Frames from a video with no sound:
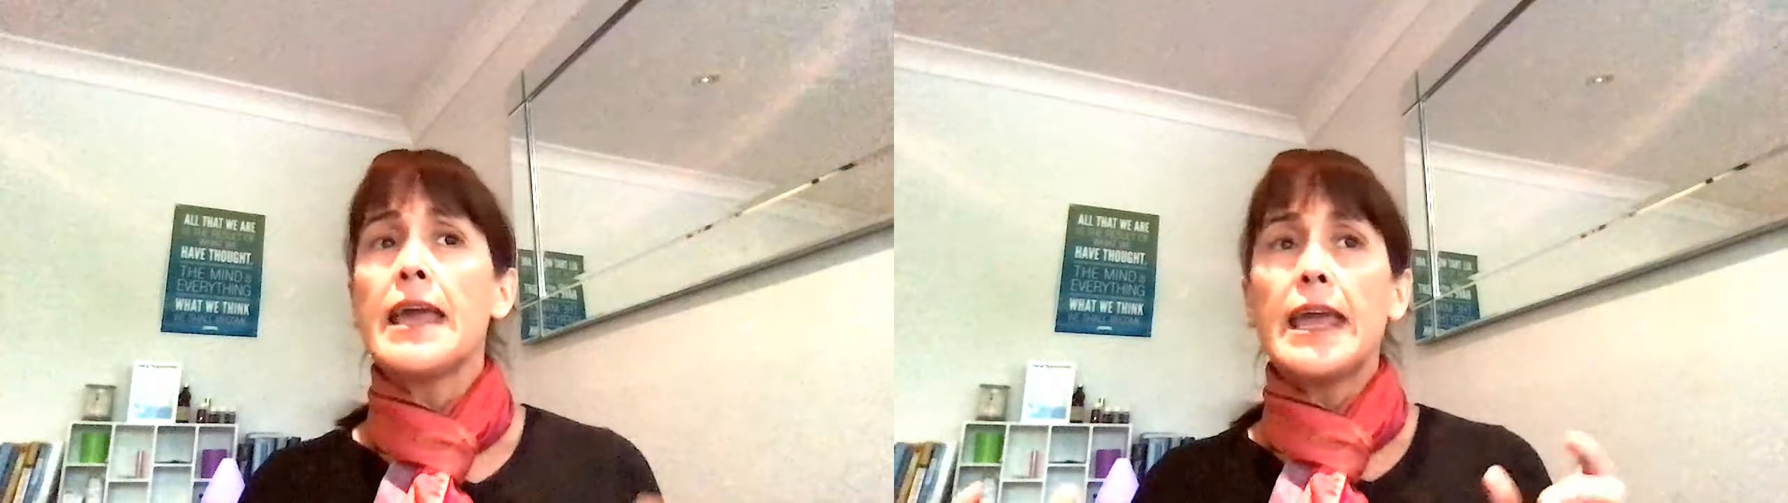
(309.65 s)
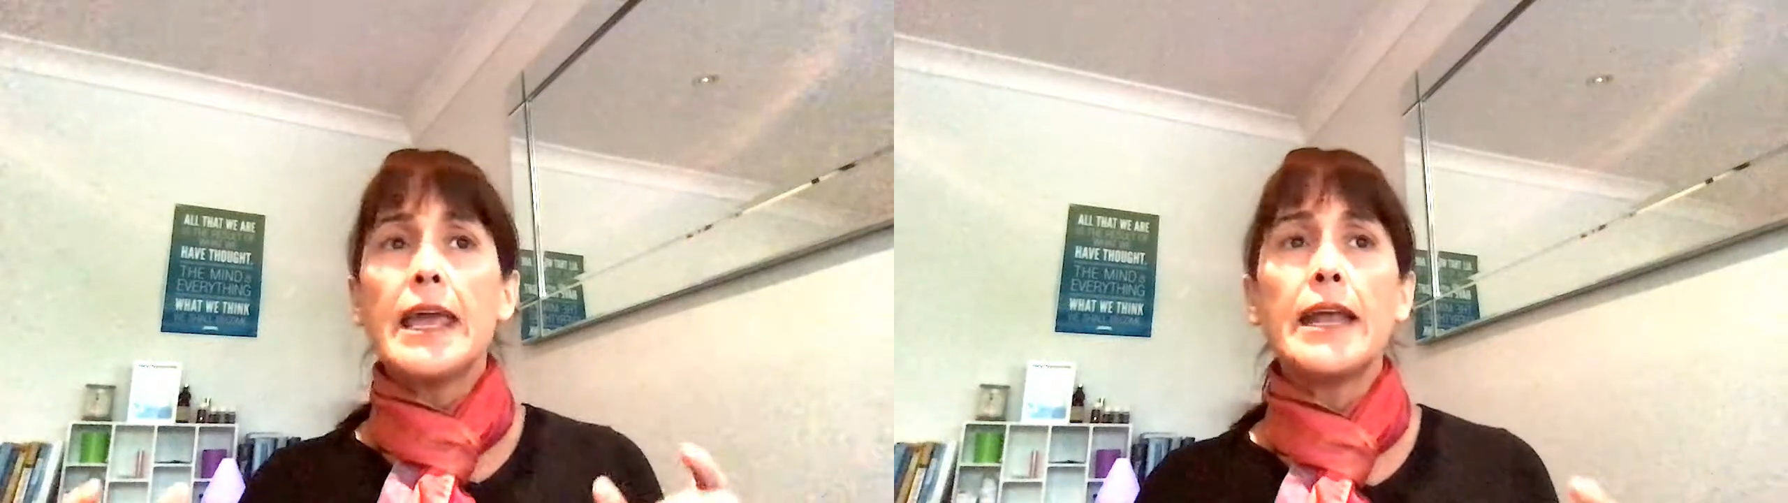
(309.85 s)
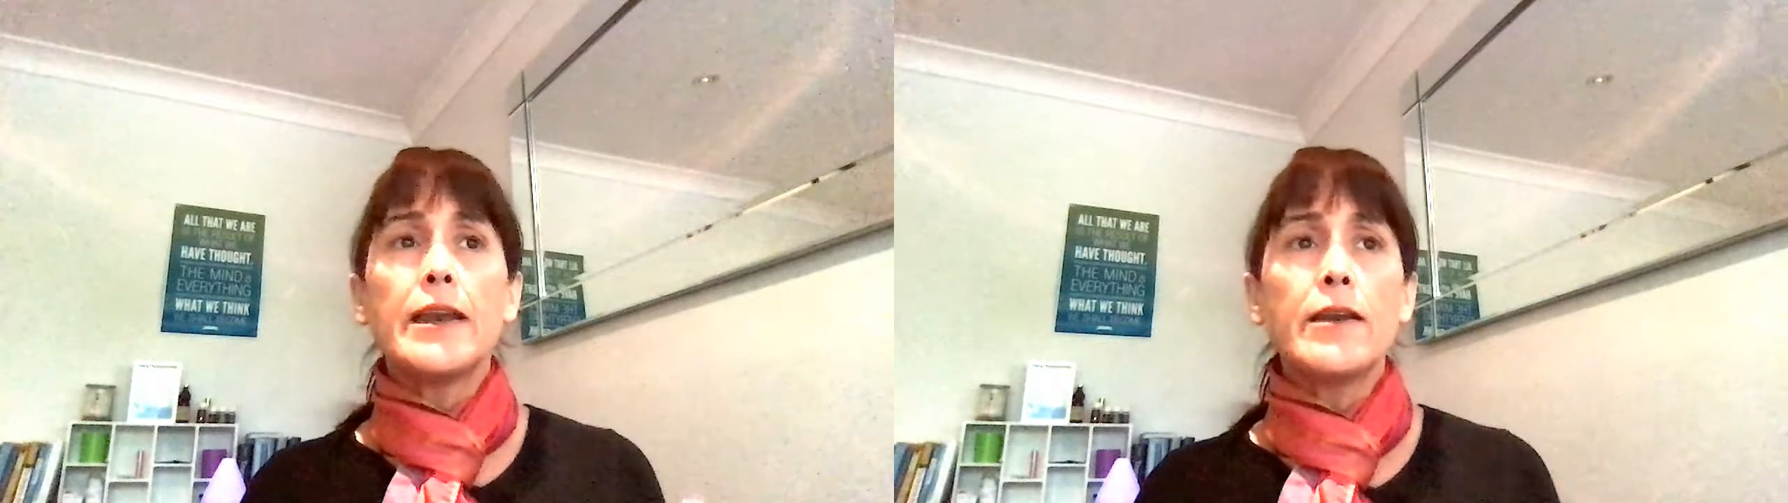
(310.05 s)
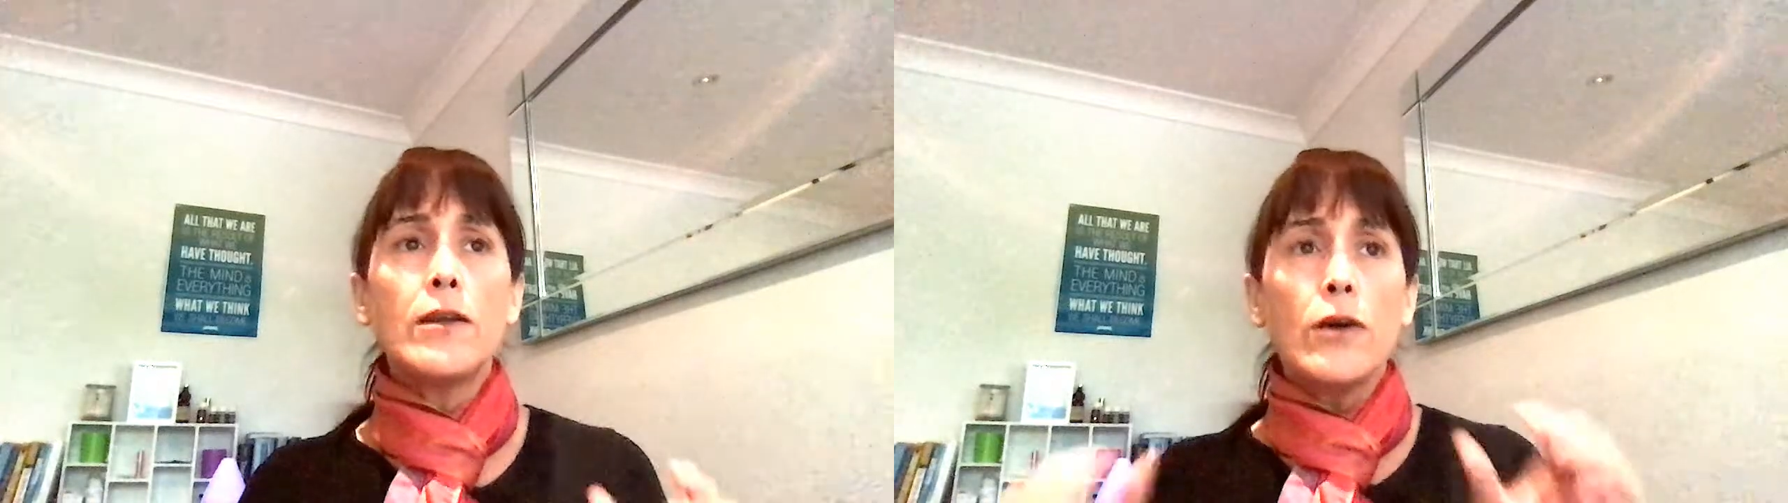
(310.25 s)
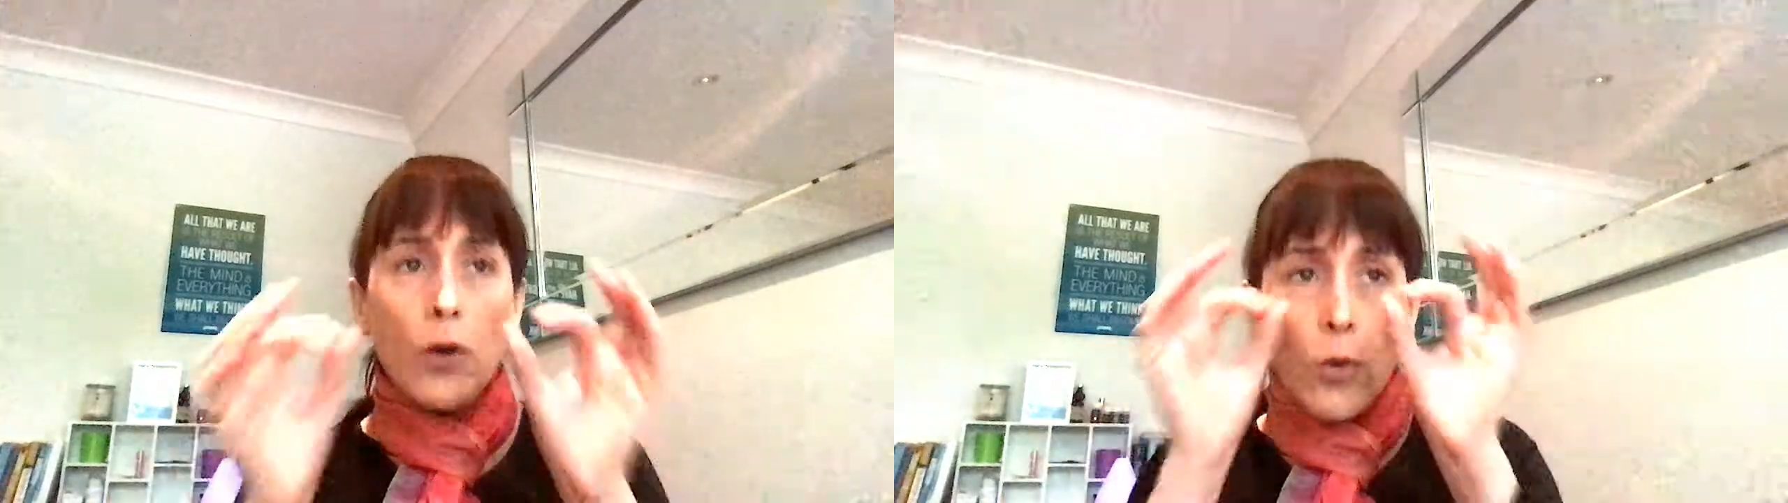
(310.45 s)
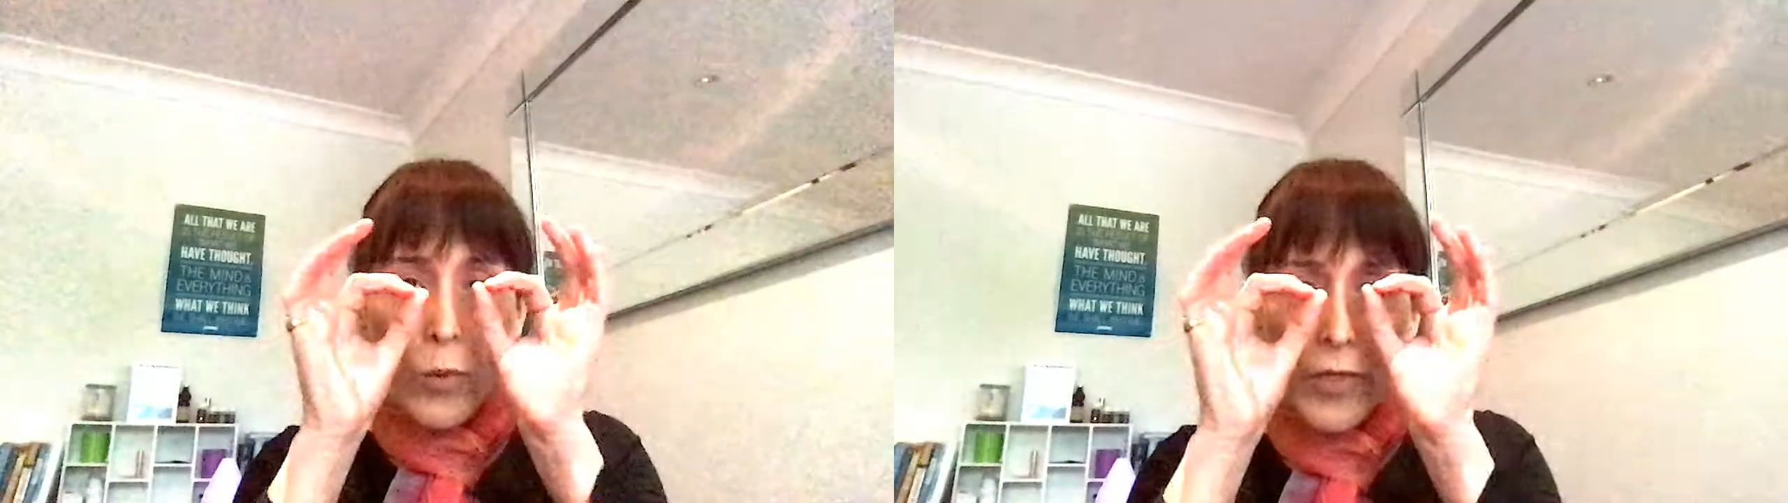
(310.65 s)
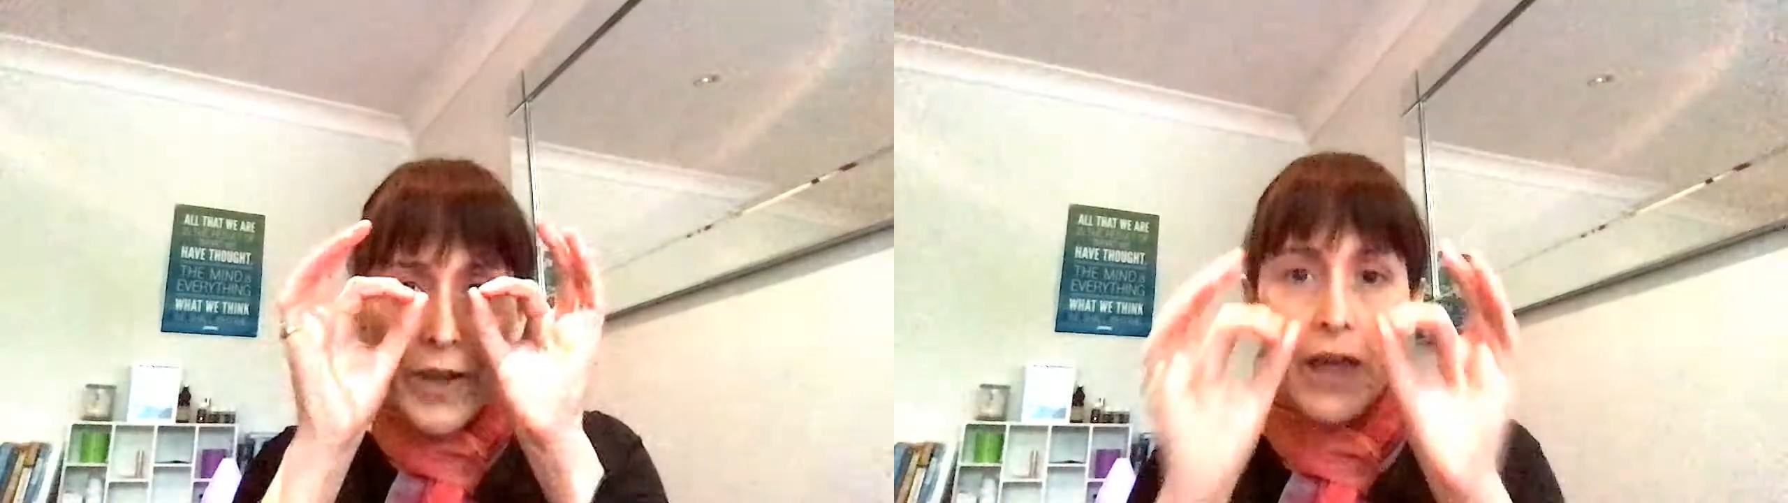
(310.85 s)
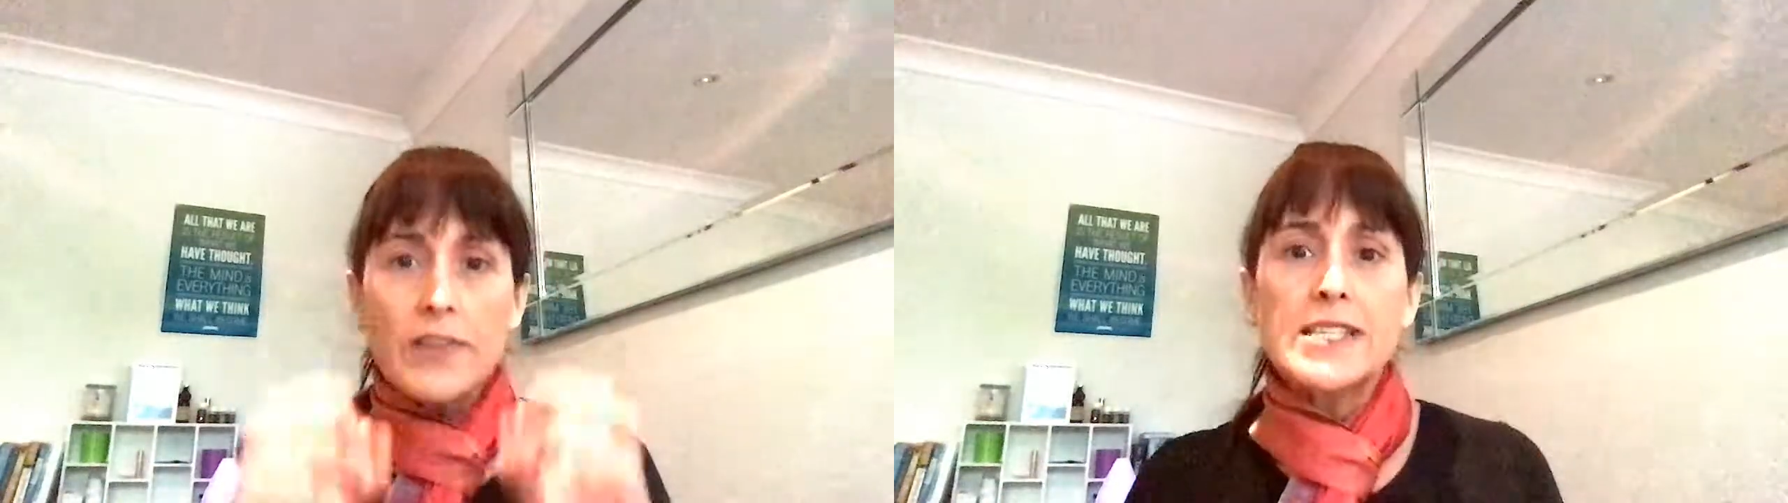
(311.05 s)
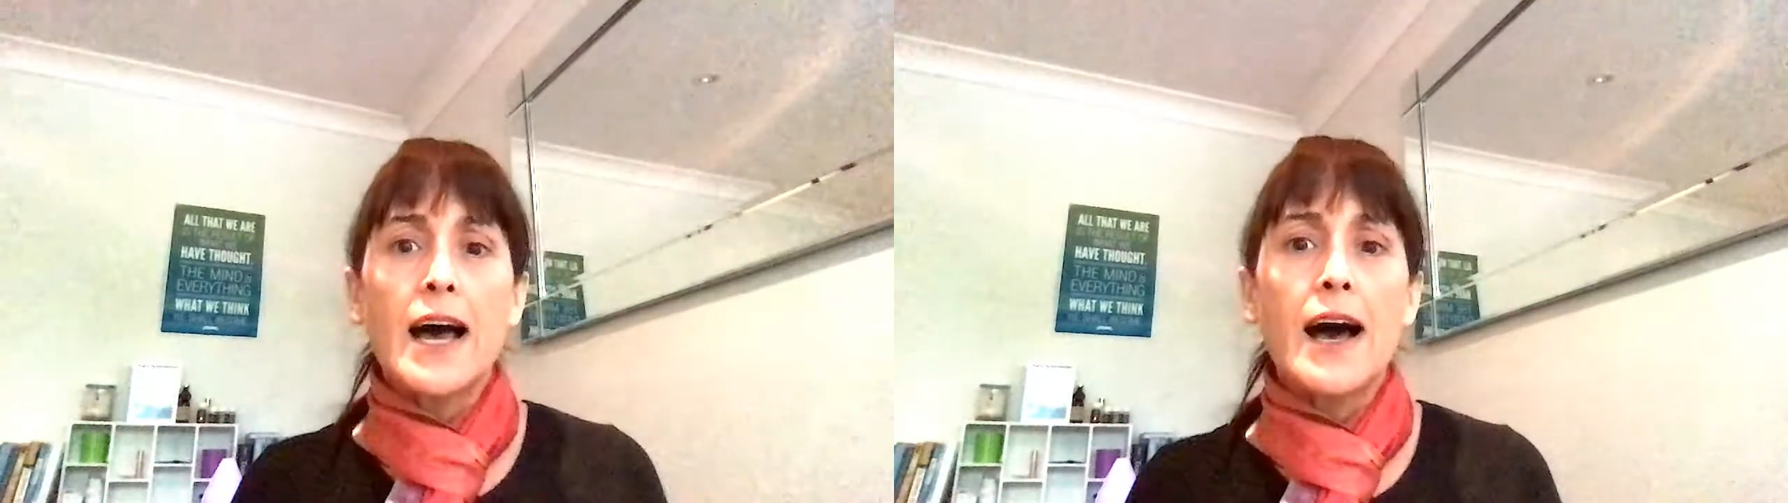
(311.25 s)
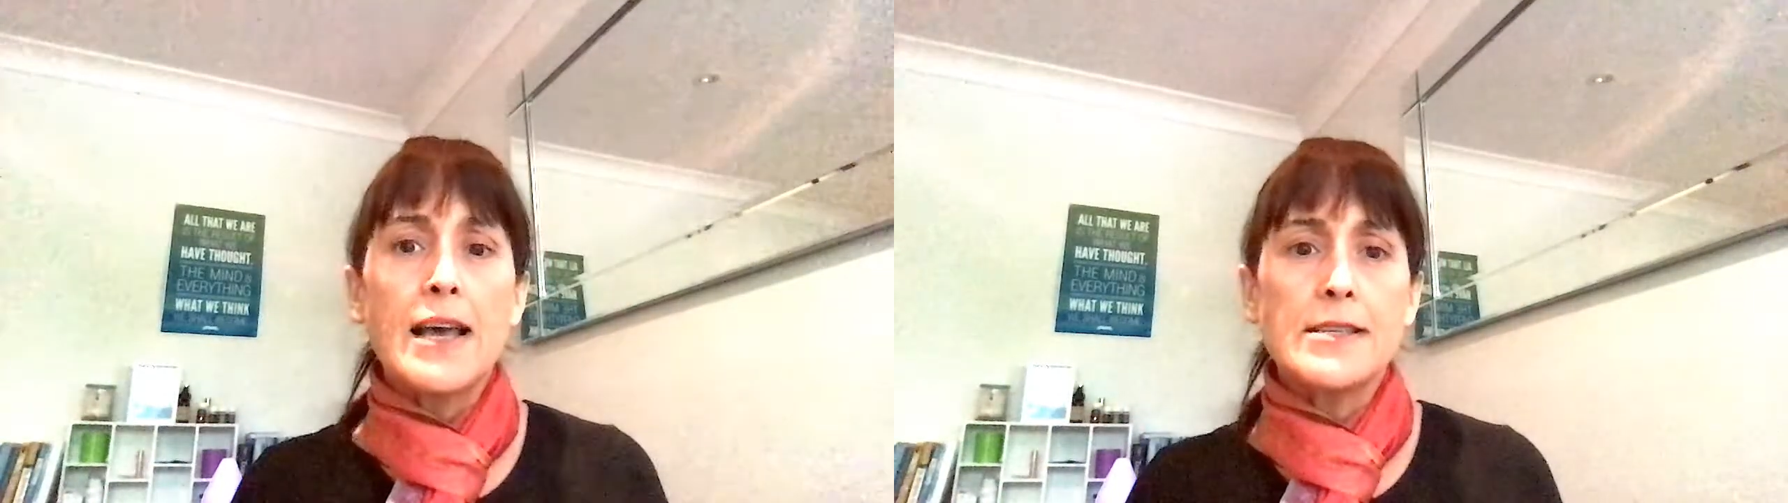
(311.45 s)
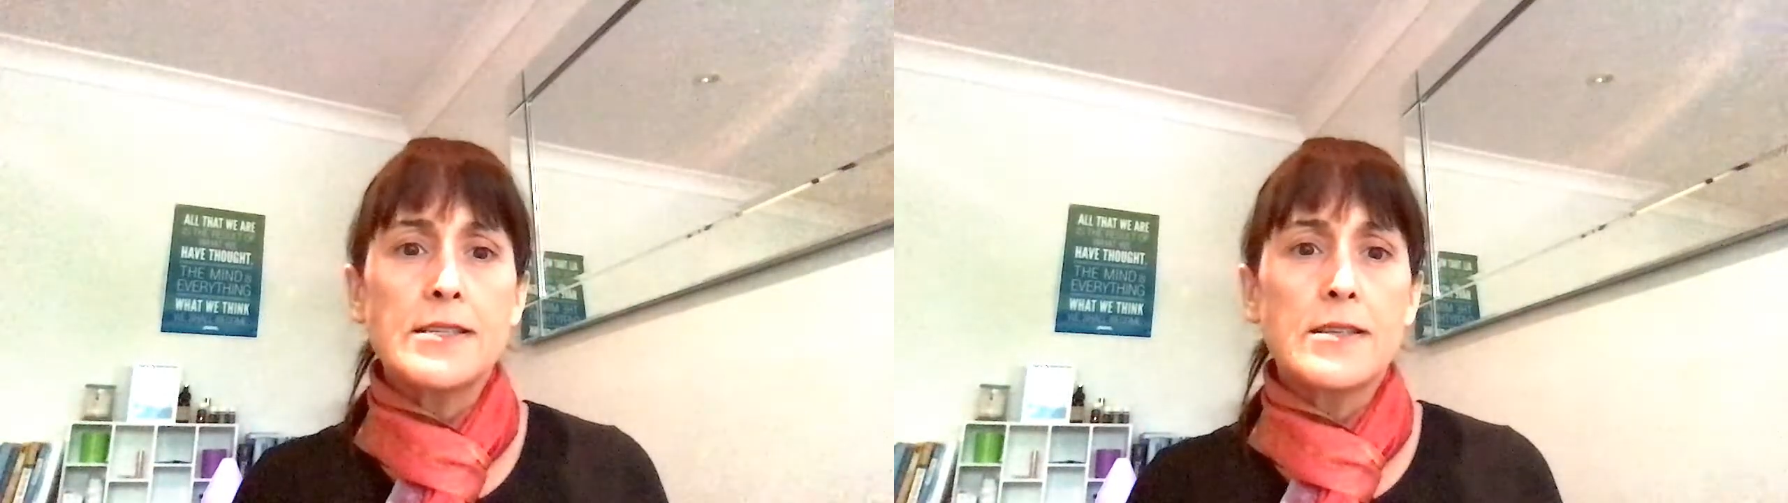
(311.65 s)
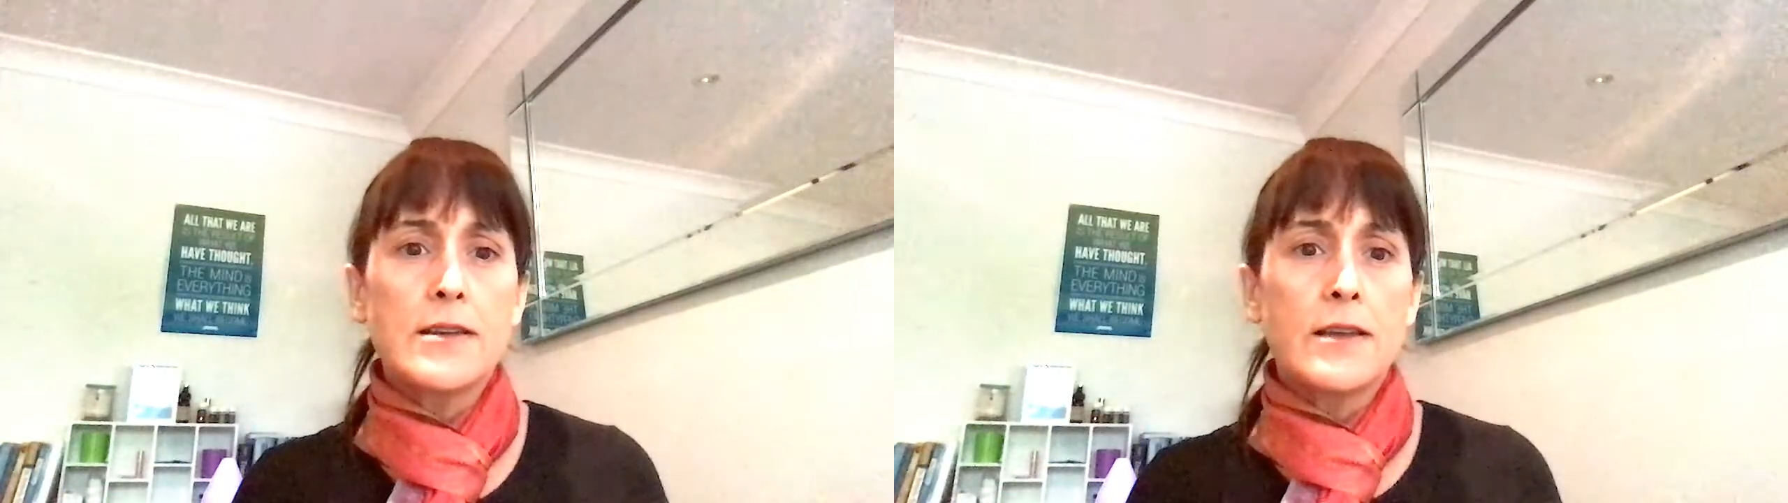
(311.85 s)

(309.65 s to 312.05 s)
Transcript: in with another's eyes,